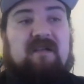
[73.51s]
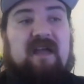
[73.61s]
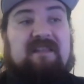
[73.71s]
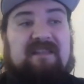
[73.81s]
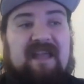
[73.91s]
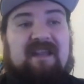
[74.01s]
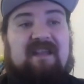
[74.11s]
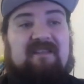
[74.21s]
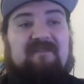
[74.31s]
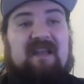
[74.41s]
at length
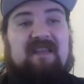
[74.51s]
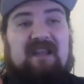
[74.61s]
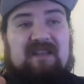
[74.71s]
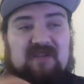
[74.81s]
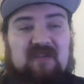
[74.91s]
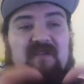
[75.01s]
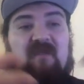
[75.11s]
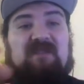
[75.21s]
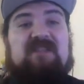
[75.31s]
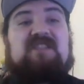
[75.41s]
at the fact that it's sort of,
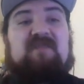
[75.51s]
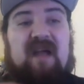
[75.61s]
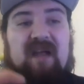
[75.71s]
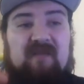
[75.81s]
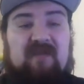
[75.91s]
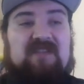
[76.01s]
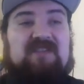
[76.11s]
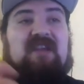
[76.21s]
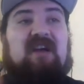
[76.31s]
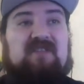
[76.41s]
it was inspired, but
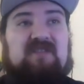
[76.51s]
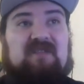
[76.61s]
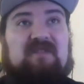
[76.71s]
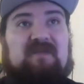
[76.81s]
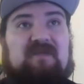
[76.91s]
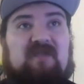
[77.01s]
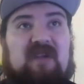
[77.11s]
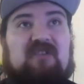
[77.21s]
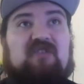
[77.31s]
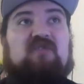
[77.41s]
it's not sort of
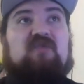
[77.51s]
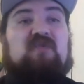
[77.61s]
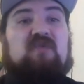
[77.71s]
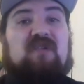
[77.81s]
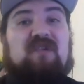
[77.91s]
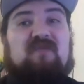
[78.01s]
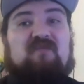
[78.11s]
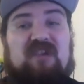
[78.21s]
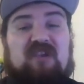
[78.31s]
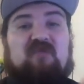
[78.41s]
trying to
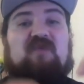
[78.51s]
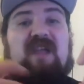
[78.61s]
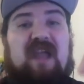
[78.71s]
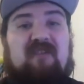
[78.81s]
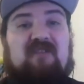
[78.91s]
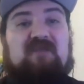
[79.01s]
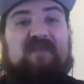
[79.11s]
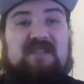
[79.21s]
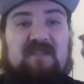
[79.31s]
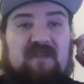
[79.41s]
recreate or
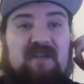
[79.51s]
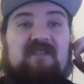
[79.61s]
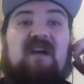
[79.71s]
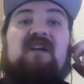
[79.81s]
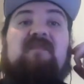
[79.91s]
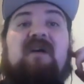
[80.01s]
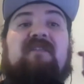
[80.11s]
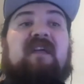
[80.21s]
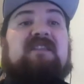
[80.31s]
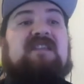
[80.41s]
specifically talk
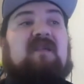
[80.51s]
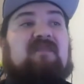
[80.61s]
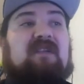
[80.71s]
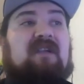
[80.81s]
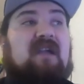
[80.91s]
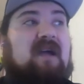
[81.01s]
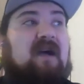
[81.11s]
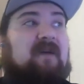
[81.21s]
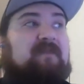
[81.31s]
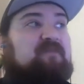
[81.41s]
about that chapter.
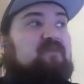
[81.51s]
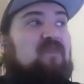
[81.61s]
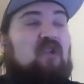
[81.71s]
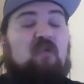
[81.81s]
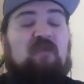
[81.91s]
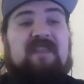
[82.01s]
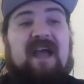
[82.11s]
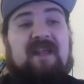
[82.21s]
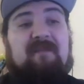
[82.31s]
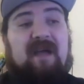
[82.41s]
Um, with
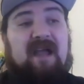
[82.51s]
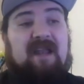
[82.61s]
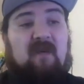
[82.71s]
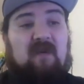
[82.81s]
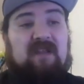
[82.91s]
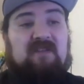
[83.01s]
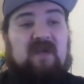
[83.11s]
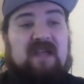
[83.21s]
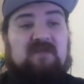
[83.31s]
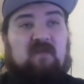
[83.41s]
that in mind, I wanted
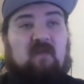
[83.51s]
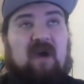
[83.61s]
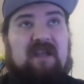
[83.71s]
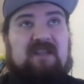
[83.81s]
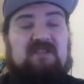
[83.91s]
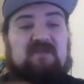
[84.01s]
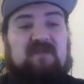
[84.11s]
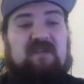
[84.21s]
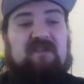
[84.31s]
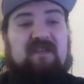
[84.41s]
to ask, why did you
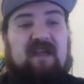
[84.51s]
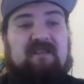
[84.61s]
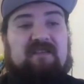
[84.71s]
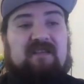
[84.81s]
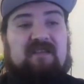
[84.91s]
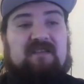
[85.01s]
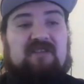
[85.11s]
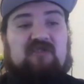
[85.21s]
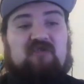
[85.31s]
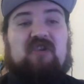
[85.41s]
feel that the, the
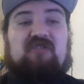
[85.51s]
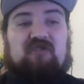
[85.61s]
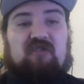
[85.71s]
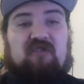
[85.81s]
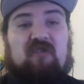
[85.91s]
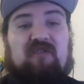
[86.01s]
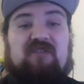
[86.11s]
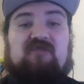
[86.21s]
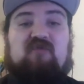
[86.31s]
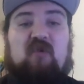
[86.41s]
structure or the
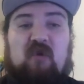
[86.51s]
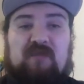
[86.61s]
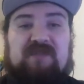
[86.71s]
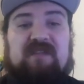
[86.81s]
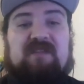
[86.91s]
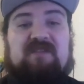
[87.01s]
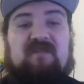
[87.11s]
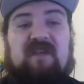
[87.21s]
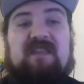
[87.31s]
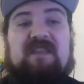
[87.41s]
tropes, the sort
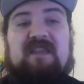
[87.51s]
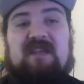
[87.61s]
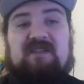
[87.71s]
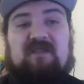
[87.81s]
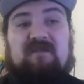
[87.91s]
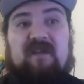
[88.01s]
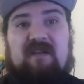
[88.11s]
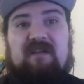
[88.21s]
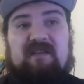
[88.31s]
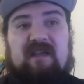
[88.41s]
of ideas of
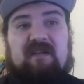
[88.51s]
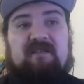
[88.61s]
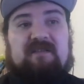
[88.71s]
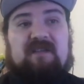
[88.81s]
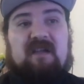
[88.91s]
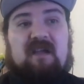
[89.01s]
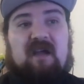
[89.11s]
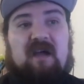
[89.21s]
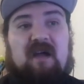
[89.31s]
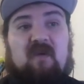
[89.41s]
fairy tales
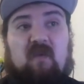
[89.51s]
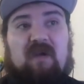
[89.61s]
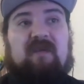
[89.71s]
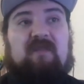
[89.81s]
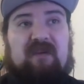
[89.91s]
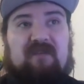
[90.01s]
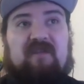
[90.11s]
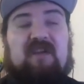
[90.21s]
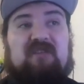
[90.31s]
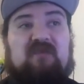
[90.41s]
uh, were
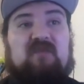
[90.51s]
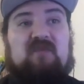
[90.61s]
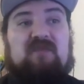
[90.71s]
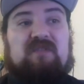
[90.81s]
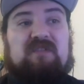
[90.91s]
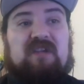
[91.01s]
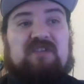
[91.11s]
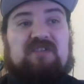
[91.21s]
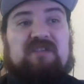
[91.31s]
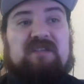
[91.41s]
perfect to
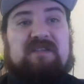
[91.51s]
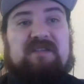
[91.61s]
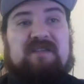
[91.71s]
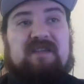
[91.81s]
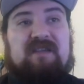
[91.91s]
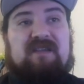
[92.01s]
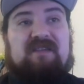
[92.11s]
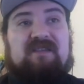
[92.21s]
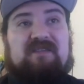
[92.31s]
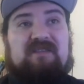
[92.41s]
touch this
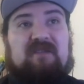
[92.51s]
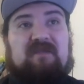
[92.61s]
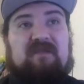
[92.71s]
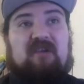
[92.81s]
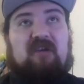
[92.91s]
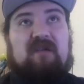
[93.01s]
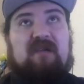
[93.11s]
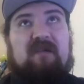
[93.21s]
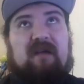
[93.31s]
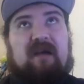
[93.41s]
sort of, you know,
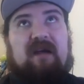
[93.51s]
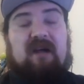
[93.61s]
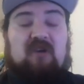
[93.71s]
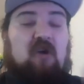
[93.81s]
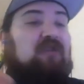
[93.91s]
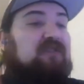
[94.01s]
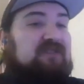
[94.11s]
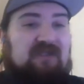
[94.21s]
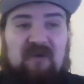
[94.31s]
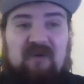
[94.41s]
uh, a cult
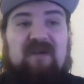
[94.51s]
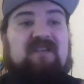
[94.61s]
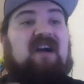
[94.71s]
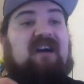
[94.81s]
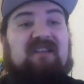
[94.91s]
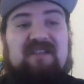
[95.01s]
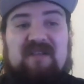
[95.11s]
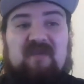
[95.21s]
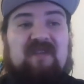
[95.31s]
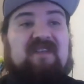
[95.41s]
or a
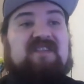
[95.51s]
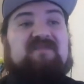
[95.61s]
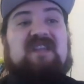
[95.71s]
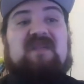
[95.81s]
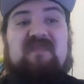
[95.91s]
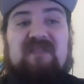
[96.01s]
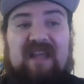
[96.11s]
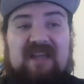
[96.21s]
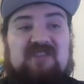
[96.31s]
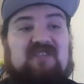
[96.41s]
colony where there's
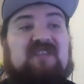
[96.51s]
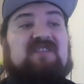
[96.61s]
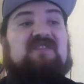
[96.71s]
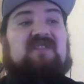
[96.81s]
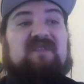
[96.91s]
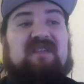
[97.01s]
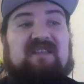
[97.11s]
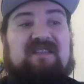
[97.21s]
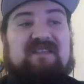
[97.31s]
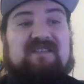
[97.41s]
manipulation and sort of
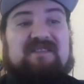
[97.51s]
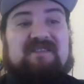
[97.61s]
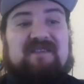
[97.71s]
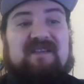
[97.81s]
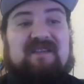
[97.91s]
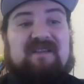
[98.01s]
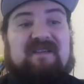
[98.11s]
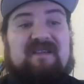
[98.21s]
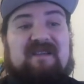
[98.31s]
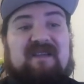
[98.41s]
like this uh,
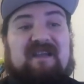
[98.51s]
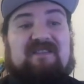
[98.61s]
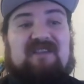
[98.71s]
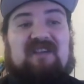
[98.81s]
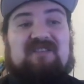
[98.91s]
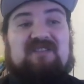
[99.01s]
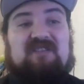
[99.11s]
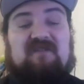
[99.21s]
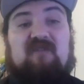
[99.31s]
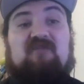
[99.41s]

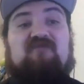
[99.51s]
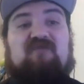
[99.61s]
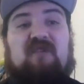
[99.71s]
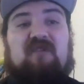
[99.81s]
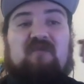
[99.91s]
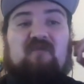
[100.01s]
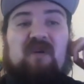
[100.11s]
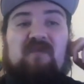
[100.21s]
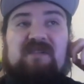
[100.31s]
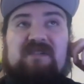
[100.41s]
ideologies of control?
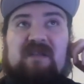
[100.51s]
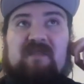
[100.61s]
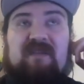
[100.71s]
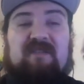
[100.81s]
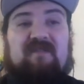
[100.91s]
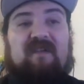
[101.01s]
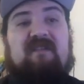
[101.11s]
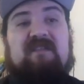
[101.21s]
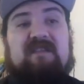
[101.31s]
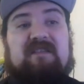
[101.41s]
What was it about the
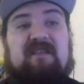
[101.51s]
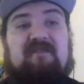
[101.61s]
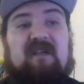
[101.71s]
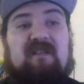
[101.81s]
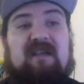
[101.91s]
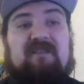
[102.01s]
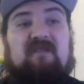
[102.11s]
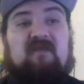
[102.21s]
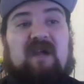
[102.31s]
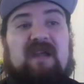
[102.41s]
fairy tale that felt like
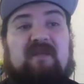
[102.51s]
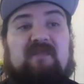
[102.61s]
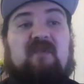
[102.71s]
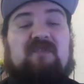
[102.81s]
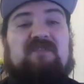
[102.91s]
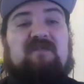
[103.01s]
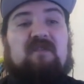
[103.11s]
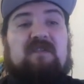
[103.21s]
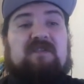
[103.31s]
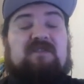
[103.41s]
the right approach
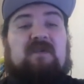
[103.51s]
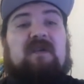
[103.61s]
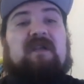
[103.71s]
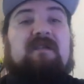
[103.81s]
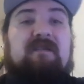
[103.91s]
for this story?